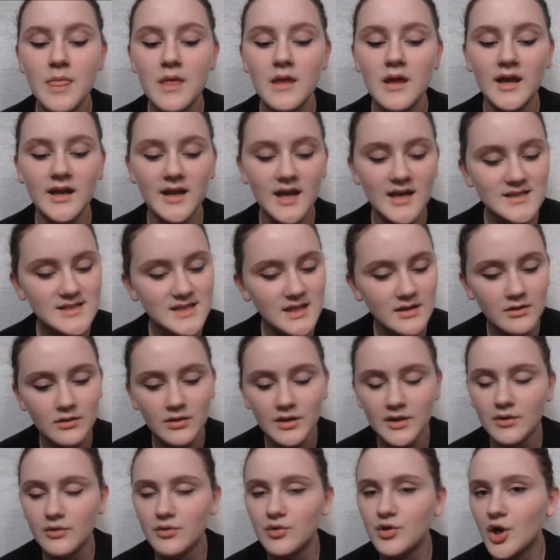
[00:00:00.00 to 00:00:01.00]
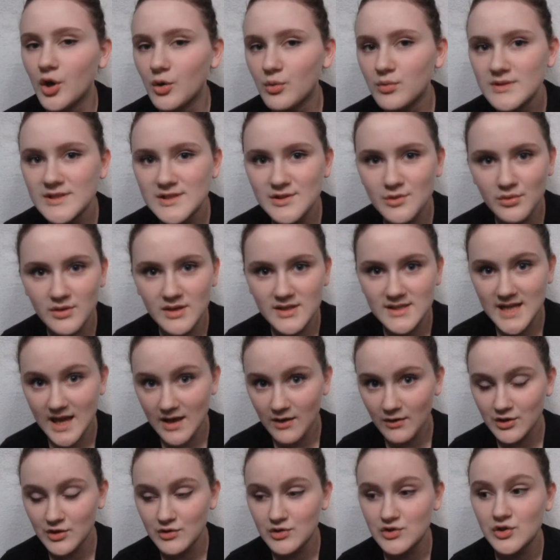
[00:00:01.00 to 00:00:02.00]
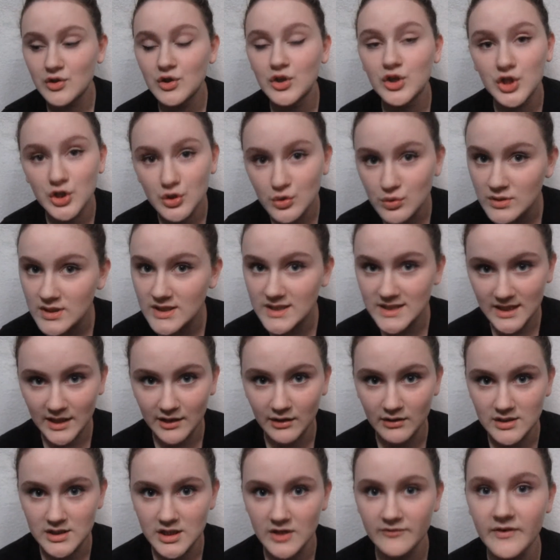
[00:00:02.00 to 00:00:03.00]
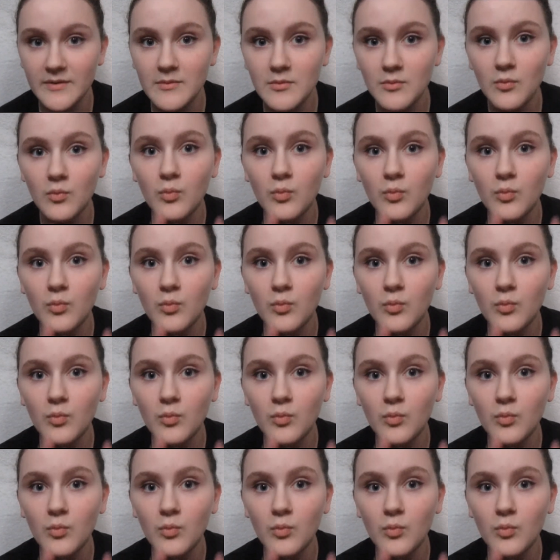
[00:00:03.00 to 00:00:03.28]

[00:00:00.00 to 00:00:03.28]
Like I said earlier, no one's going to tell you, so you need to tell yourself.